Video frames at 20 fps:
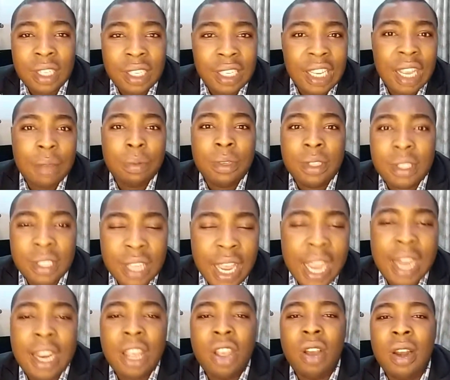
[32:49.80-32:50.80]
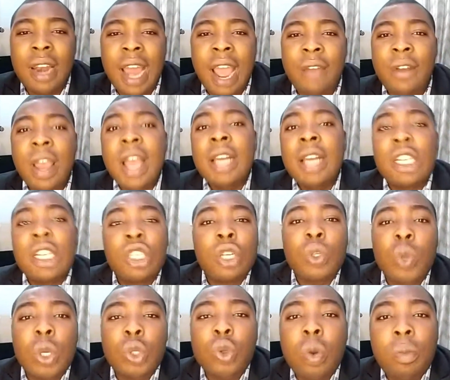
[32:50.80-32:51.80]
keep staying in your life. They just
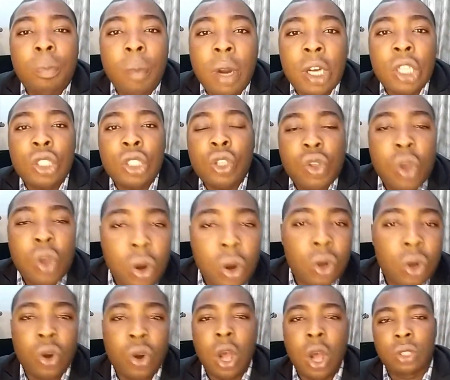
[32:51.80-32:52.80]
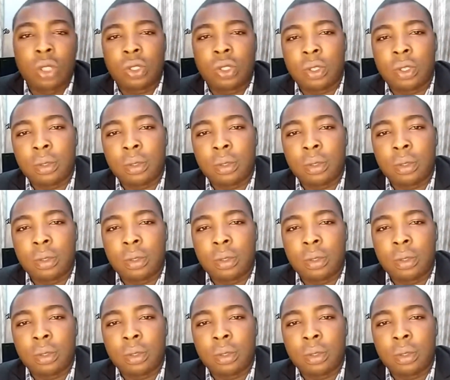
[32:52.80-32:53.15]
want to monitor your growth.